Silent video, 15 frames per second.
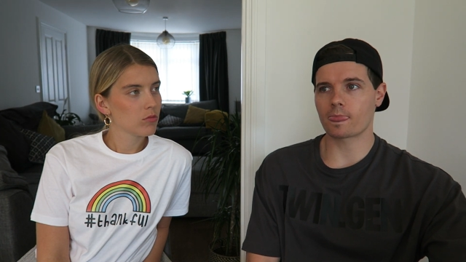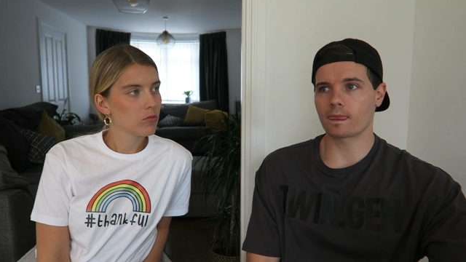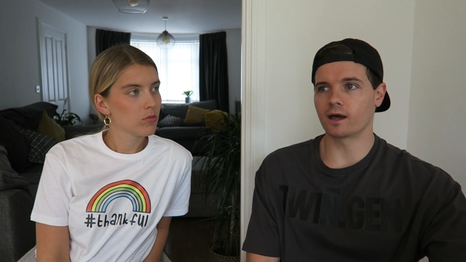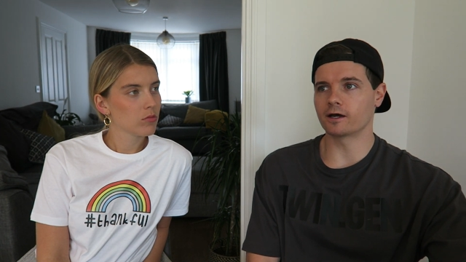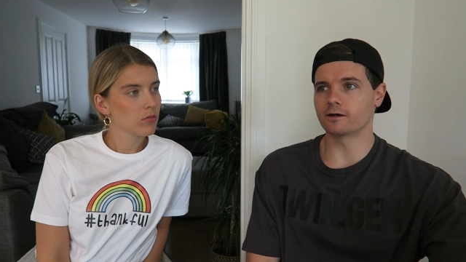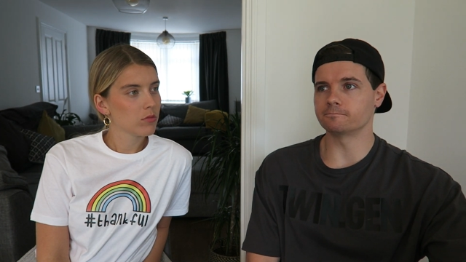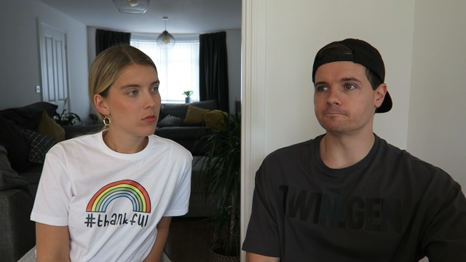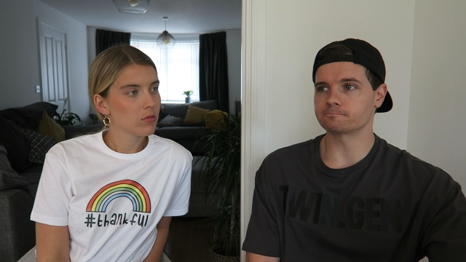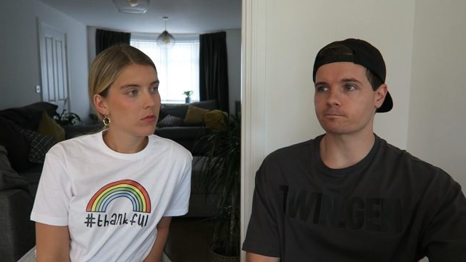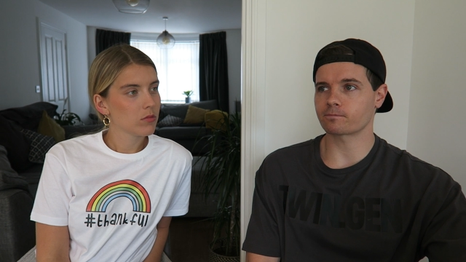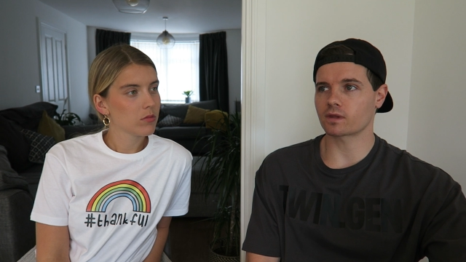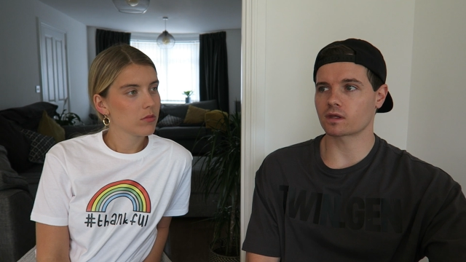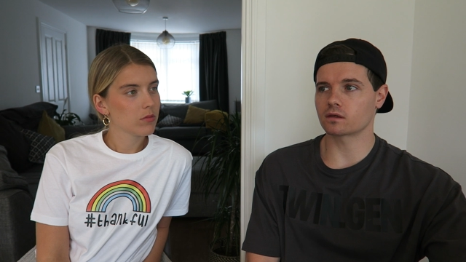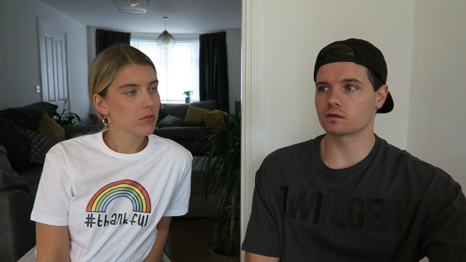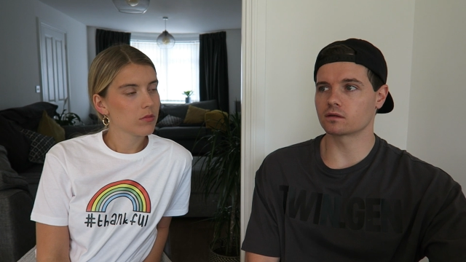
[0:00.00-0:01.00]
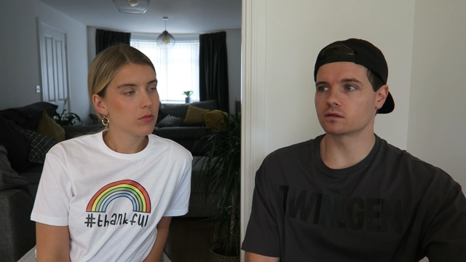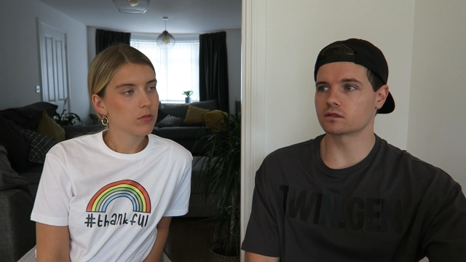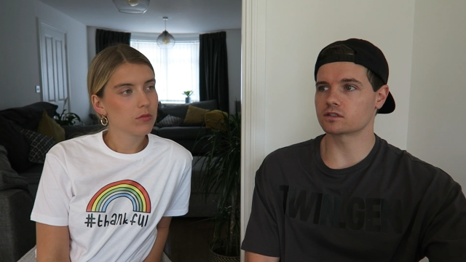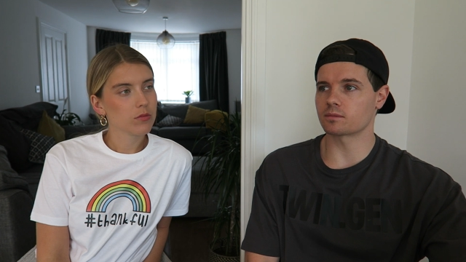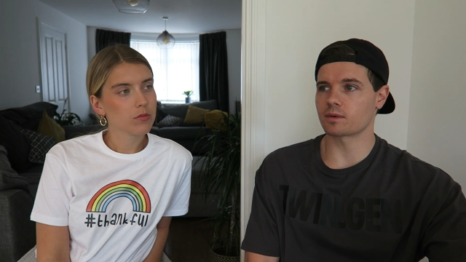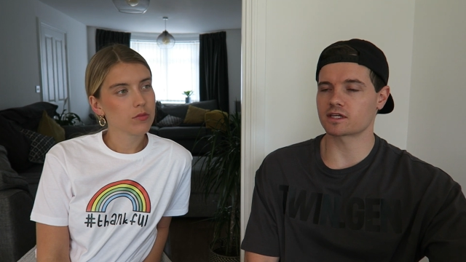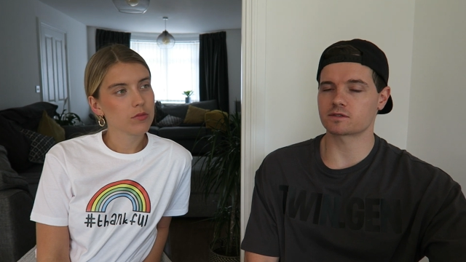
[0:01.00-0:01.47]
Speaker 1: Um,
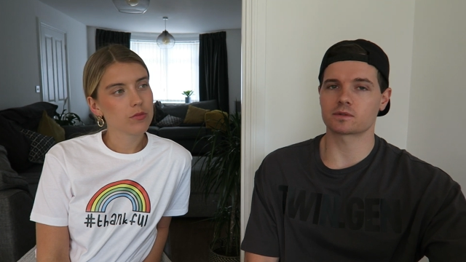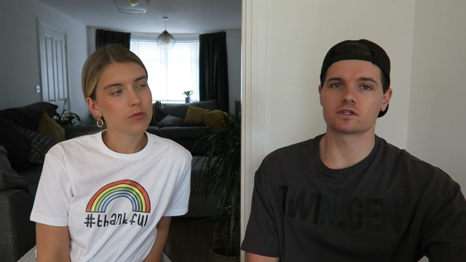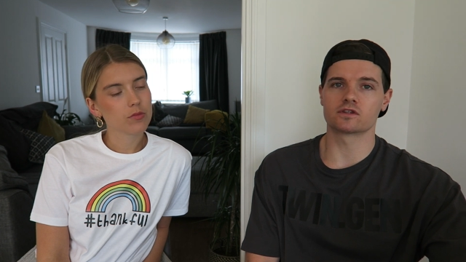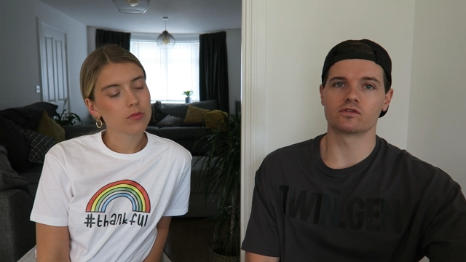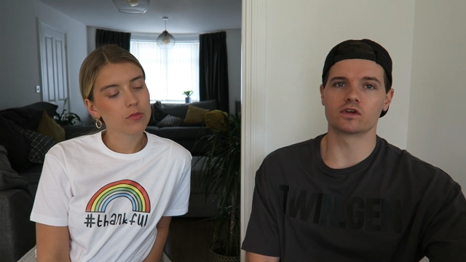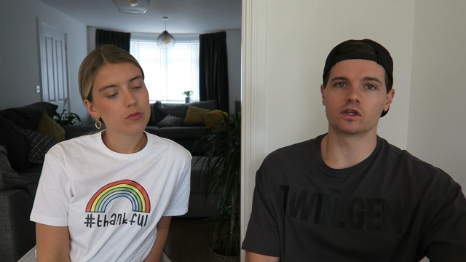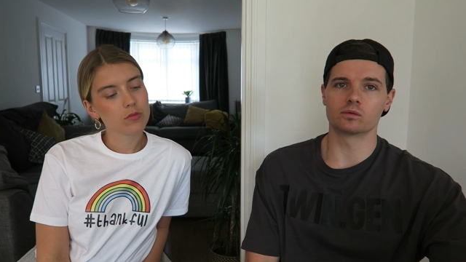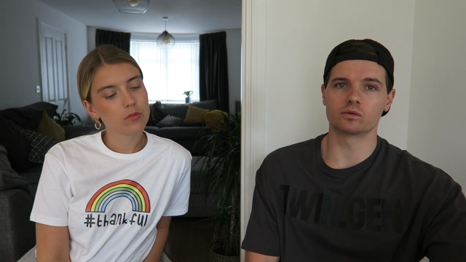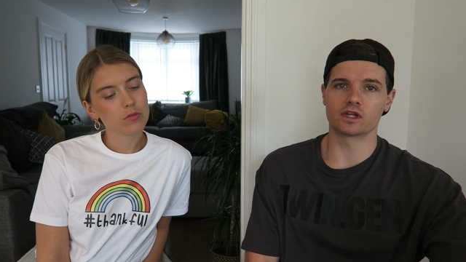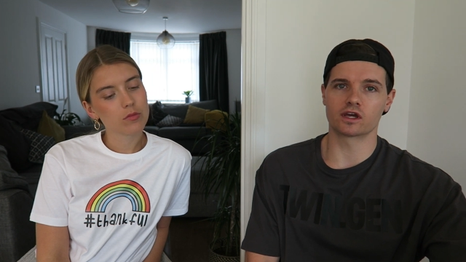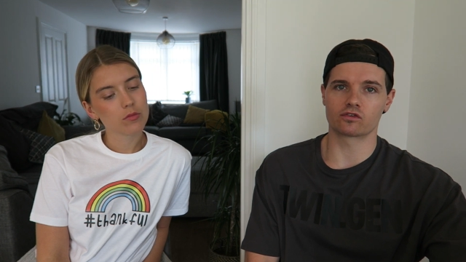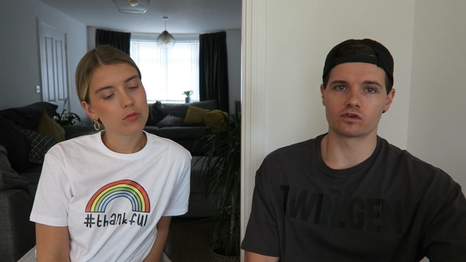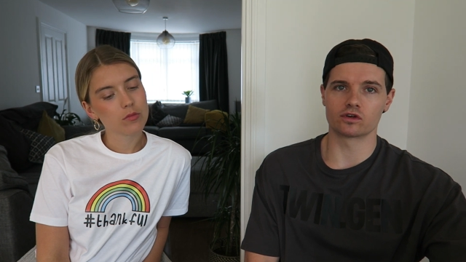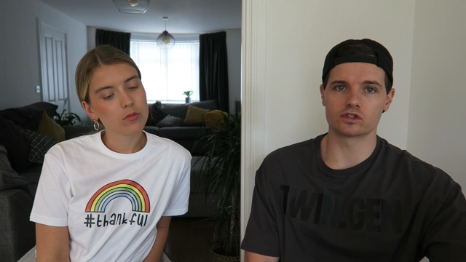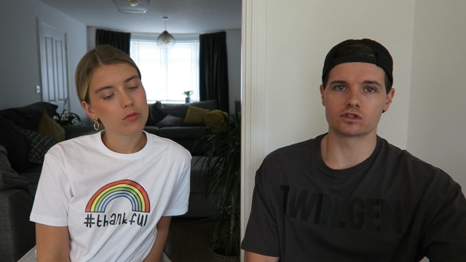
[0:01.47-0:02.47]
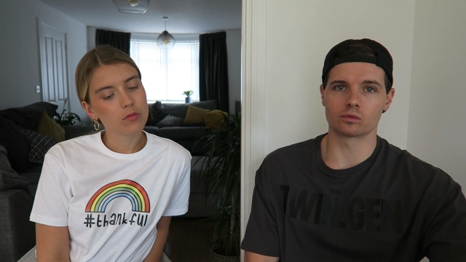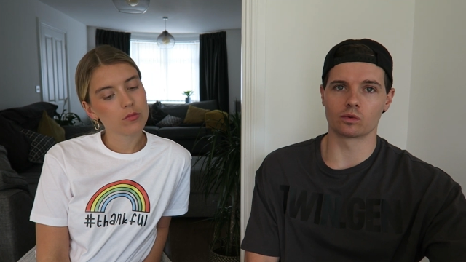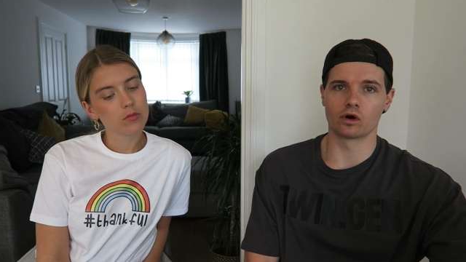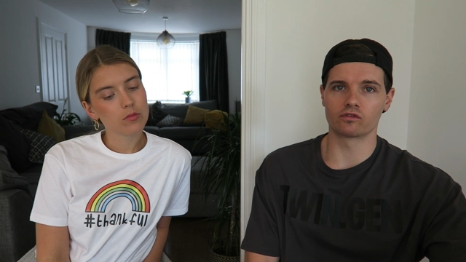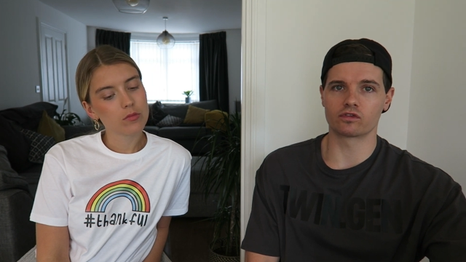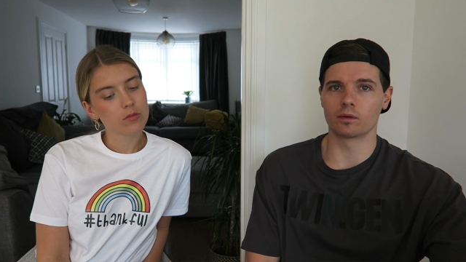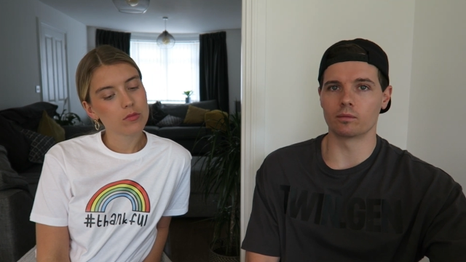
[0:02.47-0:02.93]
some aspects of the video different to
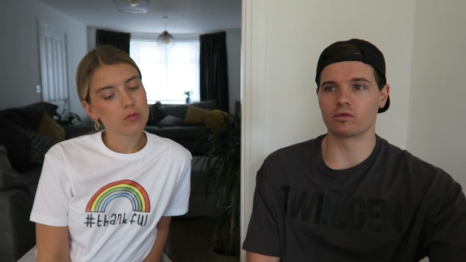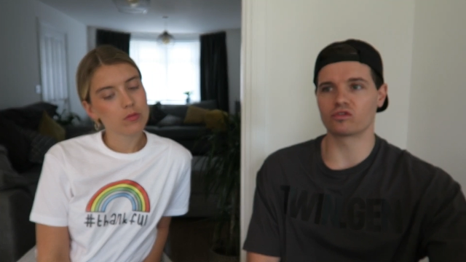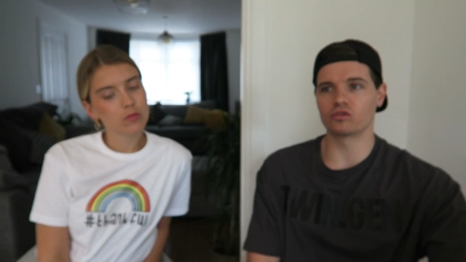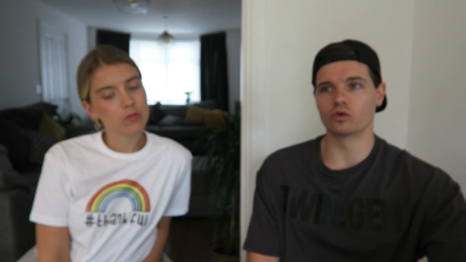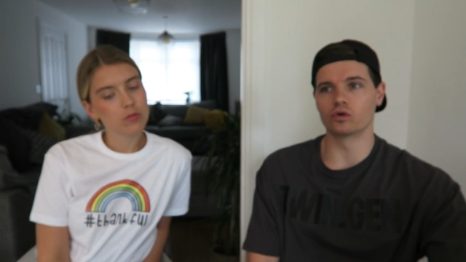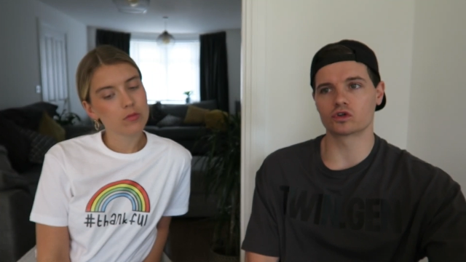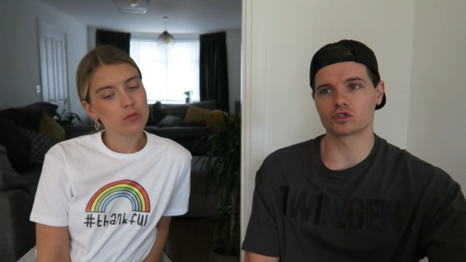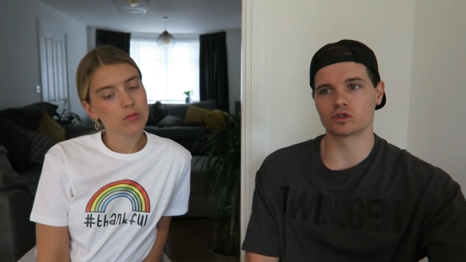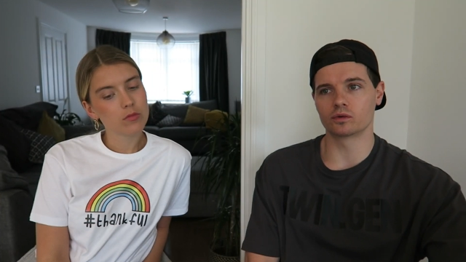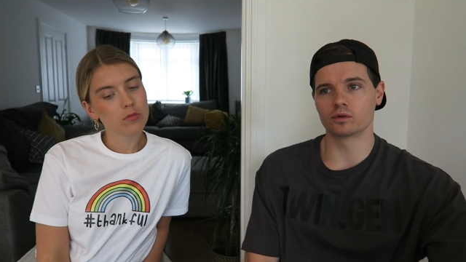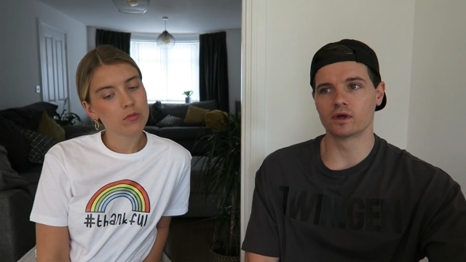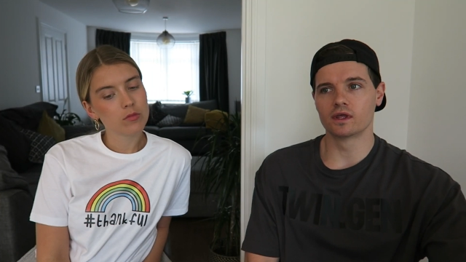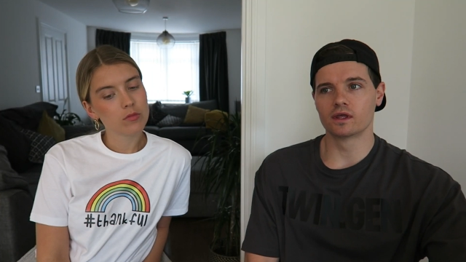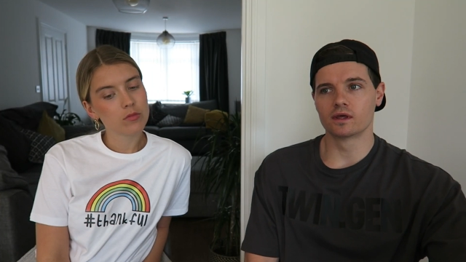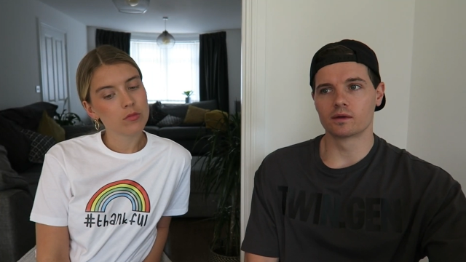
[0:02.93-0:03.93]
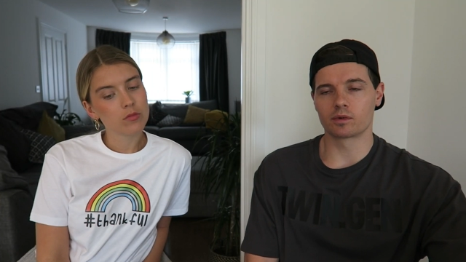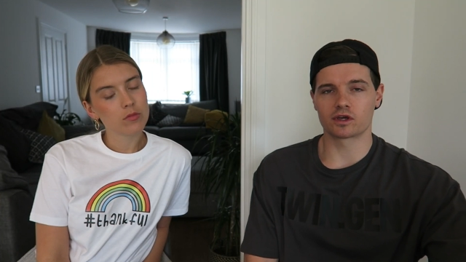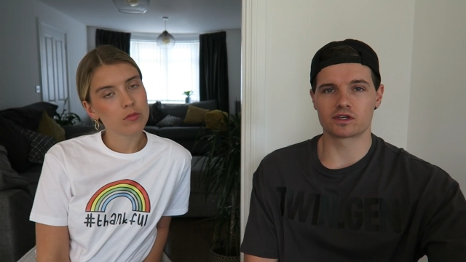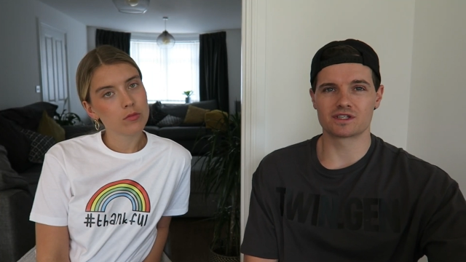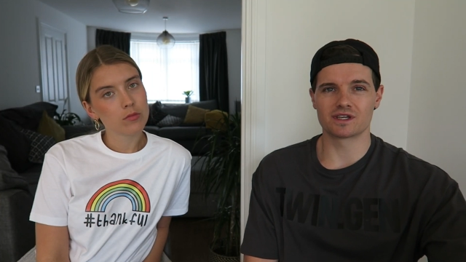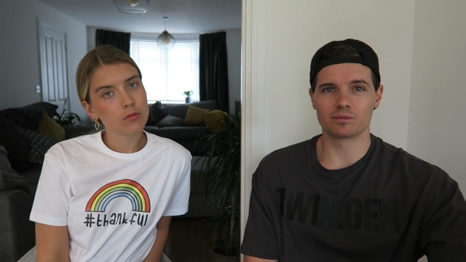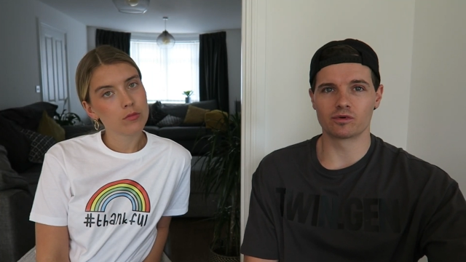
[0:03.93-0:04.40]
what I've done before. So
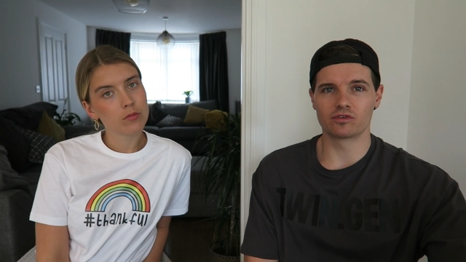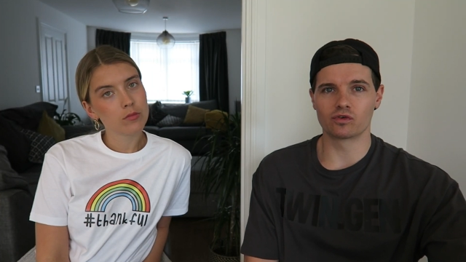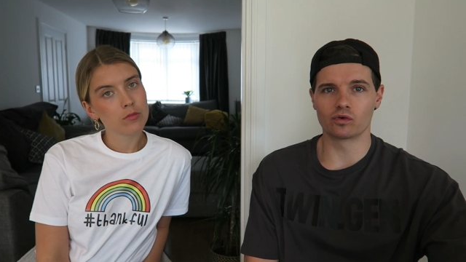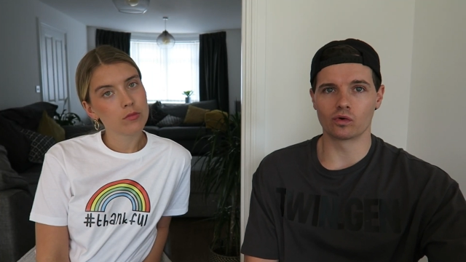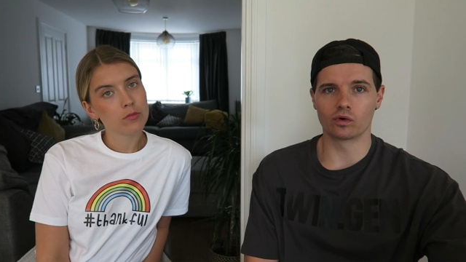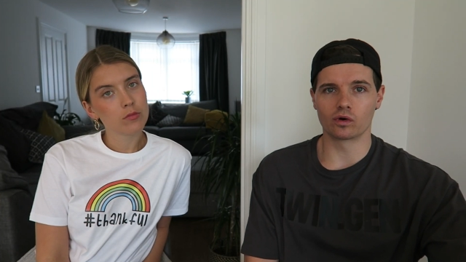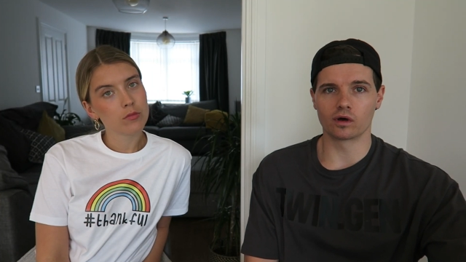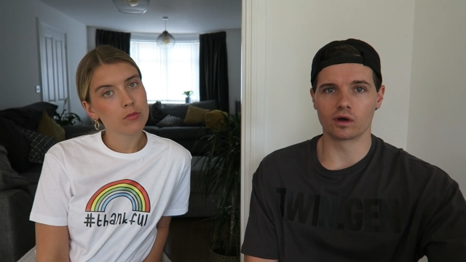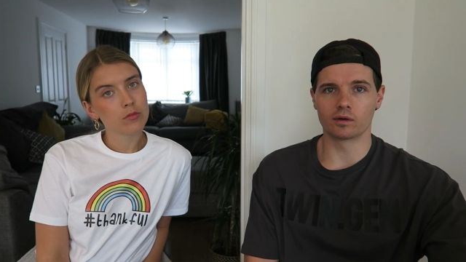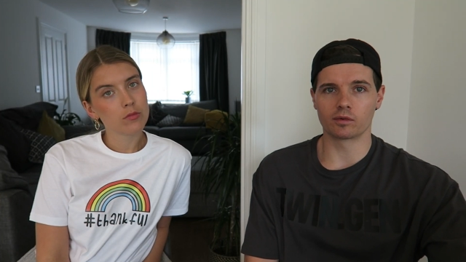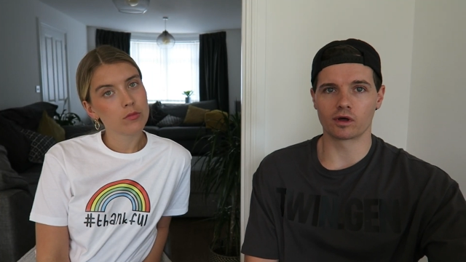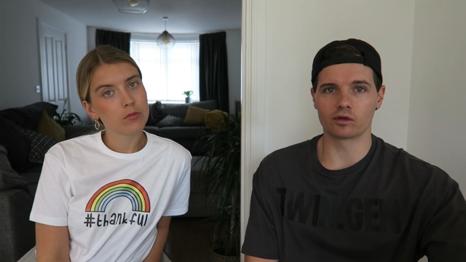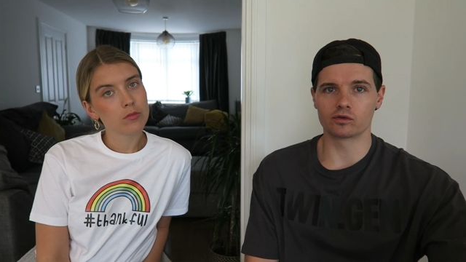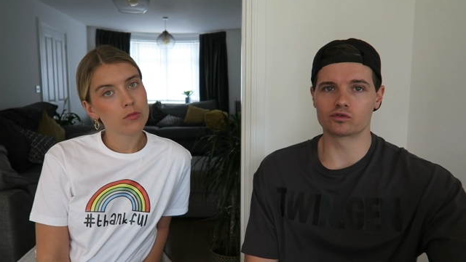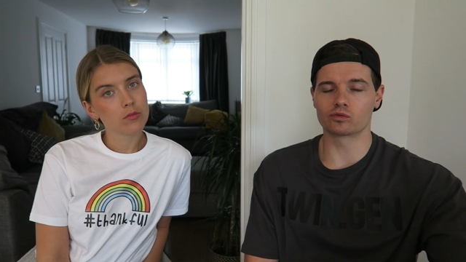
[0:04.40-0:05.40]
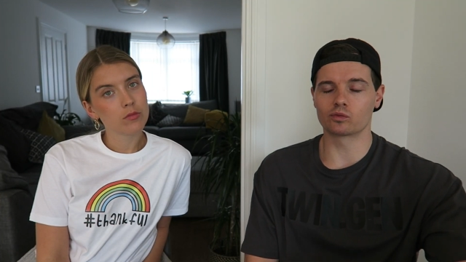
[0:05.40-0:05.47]
like I said before, um, I was